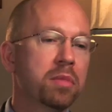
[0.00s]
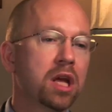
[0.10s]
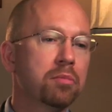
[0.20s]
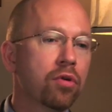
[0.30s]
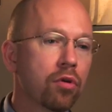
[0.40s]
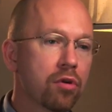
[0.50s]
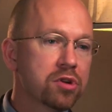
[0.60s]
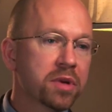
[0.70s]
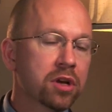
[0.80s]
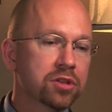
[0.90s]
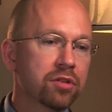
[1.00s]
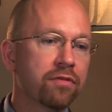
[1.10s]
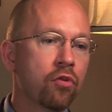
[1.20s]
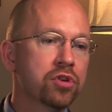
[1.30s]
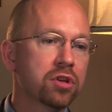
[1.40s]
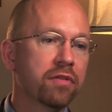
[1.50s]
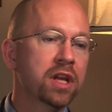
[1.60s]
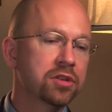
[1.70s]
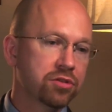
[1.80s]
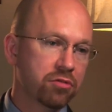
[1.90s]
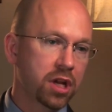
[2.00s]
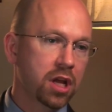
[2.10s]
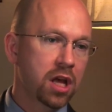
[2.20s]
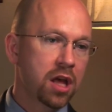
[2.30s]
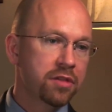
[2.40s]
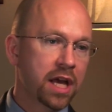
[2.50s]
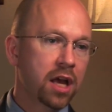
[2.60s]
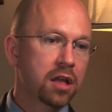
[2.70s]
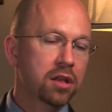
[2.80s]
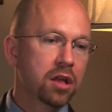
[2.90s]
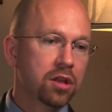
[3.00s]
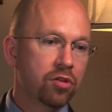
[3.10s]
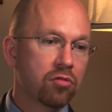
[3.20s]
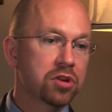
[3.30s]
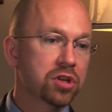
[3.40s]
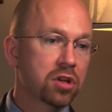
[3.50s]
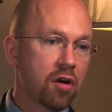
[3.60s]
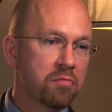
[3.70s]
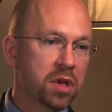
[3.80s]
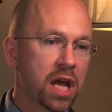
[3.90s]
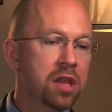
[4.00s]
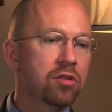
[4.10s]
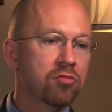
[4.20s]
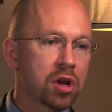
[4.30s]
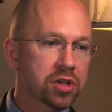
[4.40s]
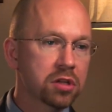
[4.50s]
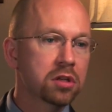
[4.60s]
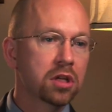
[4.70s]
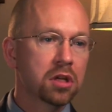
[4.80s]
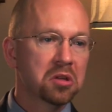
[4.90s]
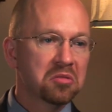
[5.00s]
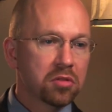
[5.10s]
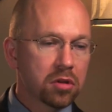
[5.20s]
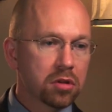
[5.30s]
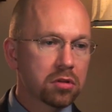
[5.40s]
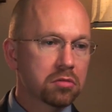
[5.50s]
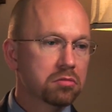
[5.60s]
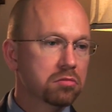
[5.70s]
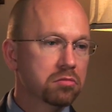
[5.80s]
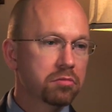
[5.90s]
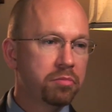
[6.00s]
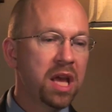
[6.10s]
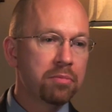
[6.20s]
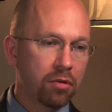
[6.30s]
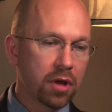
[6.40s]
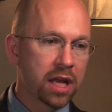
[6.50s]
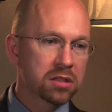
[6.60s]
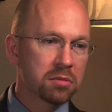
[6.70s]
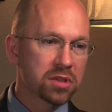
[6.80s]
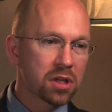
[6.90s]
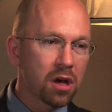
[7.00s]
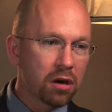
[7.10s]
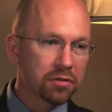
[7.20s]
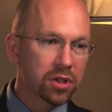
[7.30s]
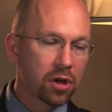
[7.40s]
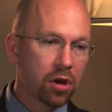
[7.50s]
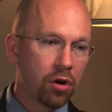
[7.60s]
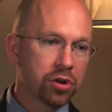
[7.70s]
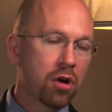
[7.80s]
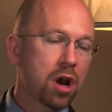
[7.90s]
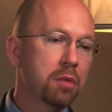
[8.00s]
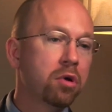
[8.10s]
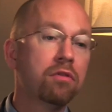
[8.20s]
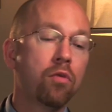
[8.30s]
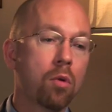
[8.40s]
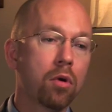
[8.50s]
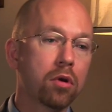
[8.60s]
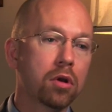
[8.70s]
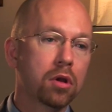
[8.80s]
being purged because of the version of history that the Russian government and the Russian people as themselves are trying to put forward.